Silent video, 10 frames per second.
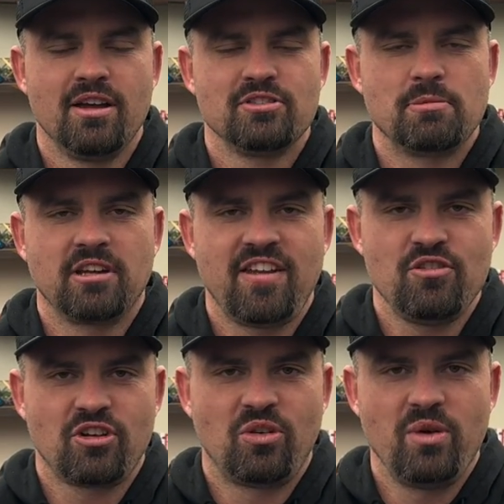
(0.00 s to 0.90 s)
So I'm gonna give you
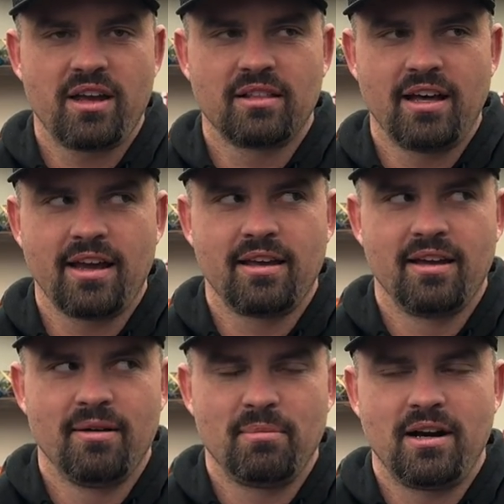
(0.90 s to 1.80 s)
a quick
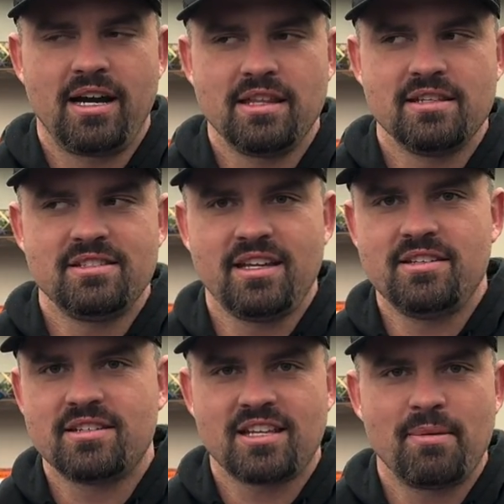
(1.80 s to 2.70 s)
behind the scenes
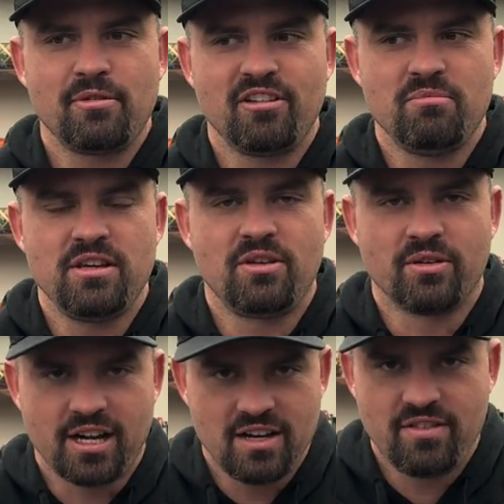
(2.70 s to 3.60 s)
example of me
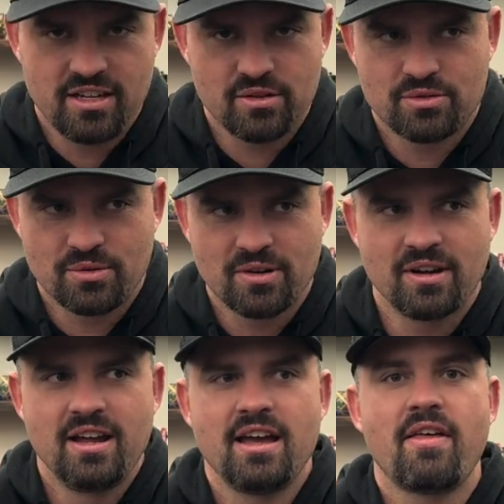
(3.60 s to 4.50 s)
creating a video tour
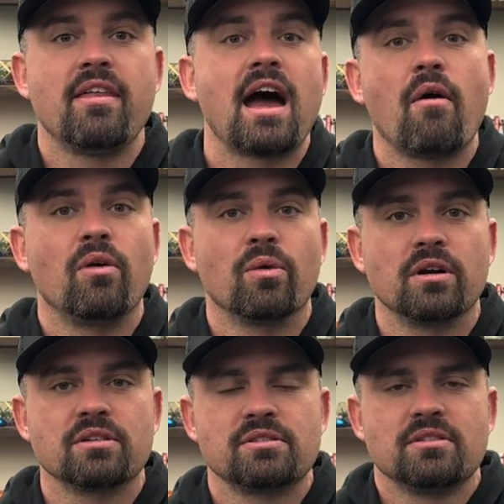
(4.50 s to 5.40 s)
and then how it
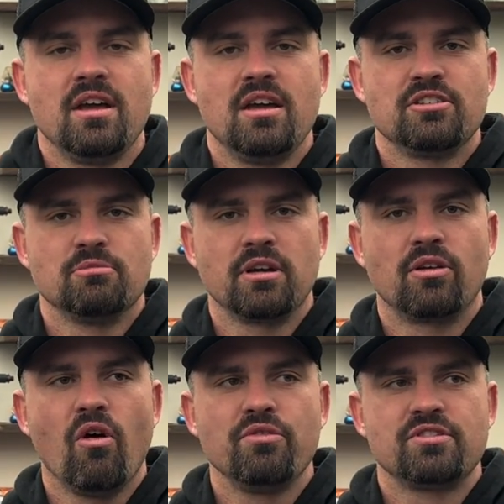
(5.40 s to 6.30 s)
works. So my
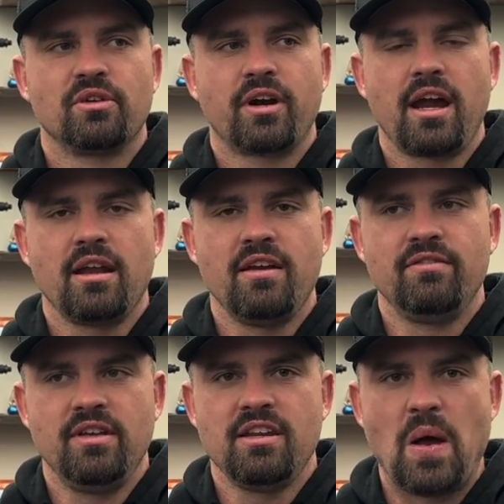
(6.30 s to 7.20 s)
goal was to create a
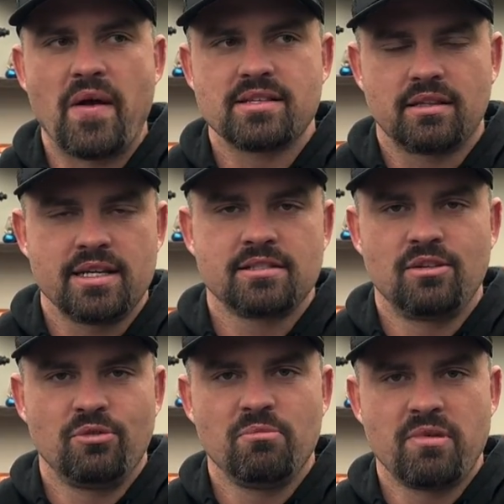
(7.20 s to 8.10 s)
video that's less
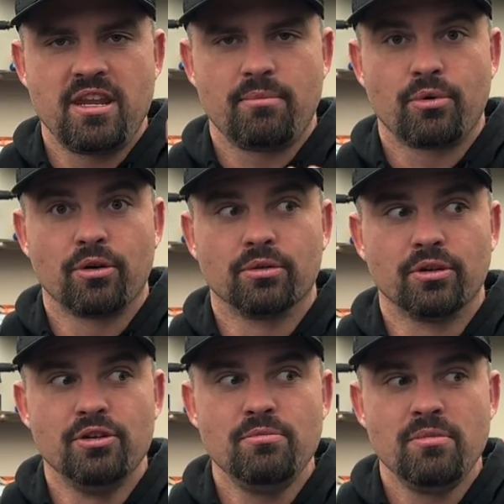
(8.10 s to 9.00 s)
than 1 minute per
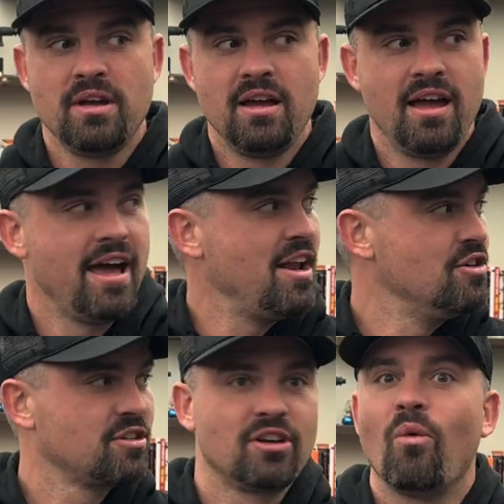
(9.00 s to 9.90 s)
room. And you're
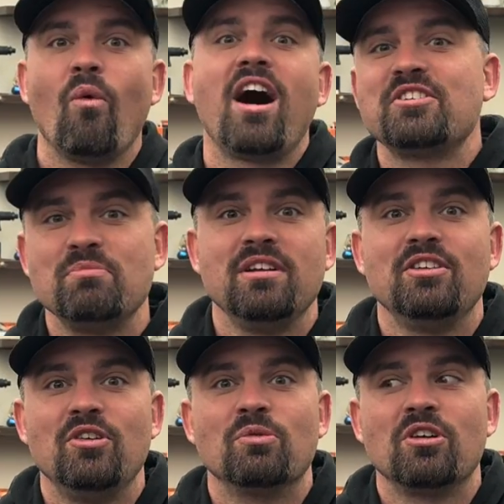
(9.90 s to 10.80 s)
just gonna watch me
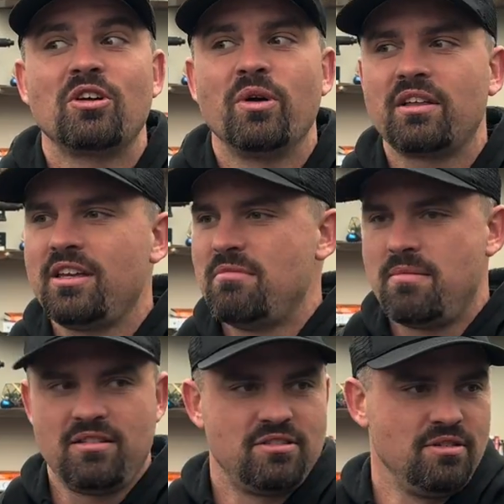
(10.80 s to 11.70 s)
do it really quickly,
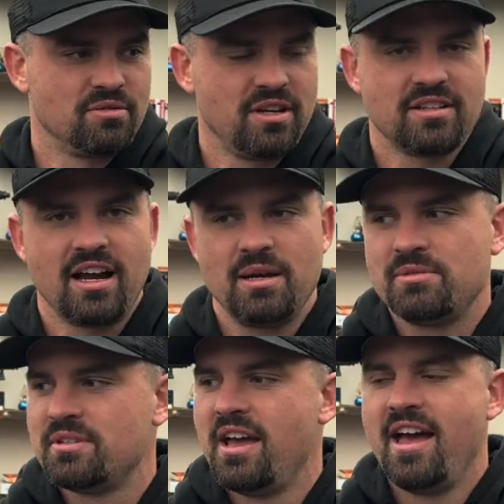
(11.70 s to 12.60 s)
maybe 2-3
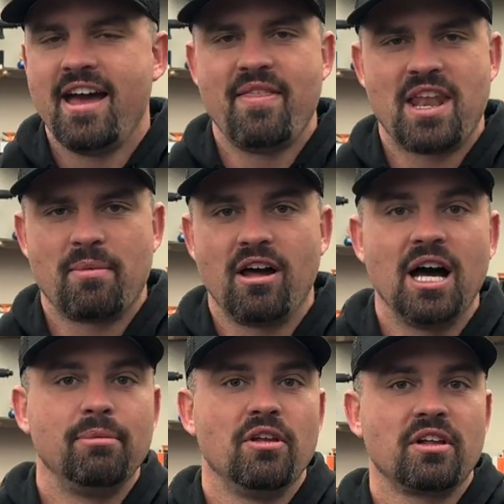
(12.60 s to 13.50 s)
times, and then I'm gonna
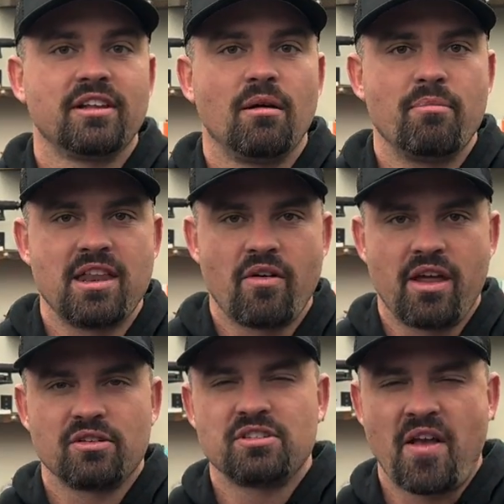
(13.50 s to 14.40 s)
upload to Cloud Beno and
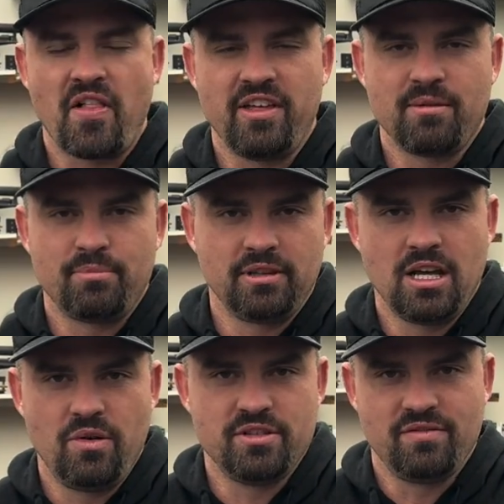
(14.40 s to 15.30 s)
I'll share the link
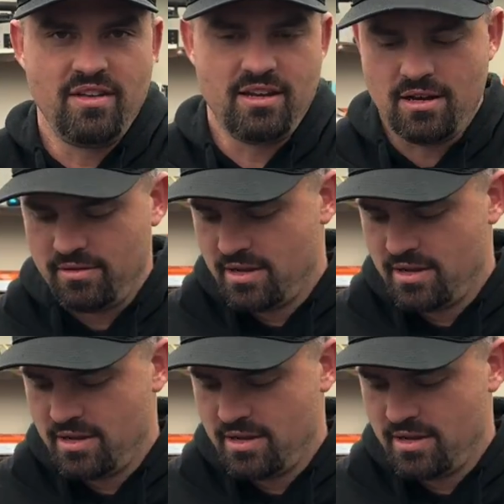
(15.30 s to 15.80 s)
below this video.